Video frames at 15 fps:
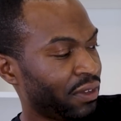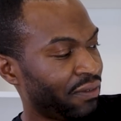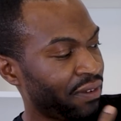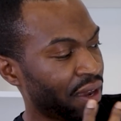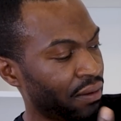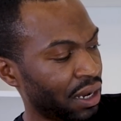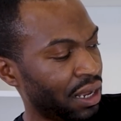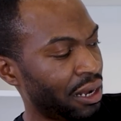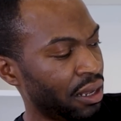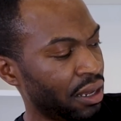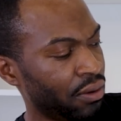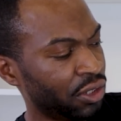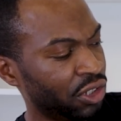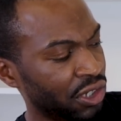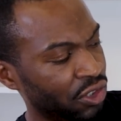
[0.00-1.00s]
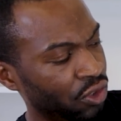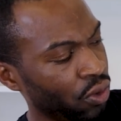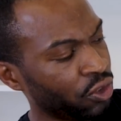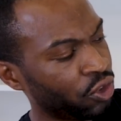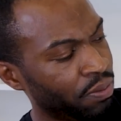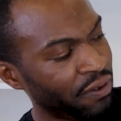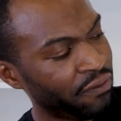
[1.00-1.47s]
Very clear, which is you
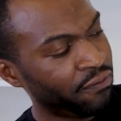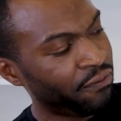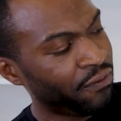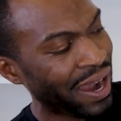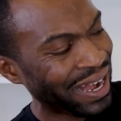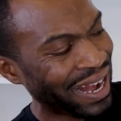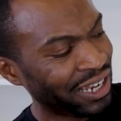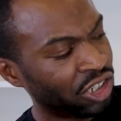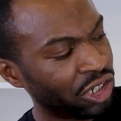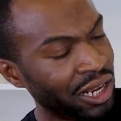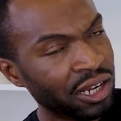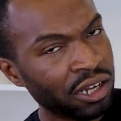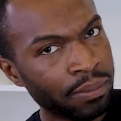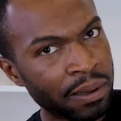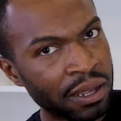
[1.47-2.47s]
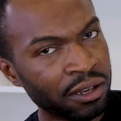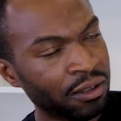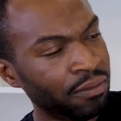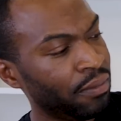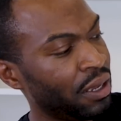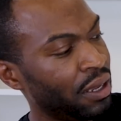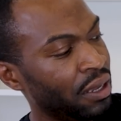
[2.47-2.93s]
want to be financially
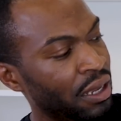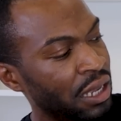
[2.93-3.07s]
independent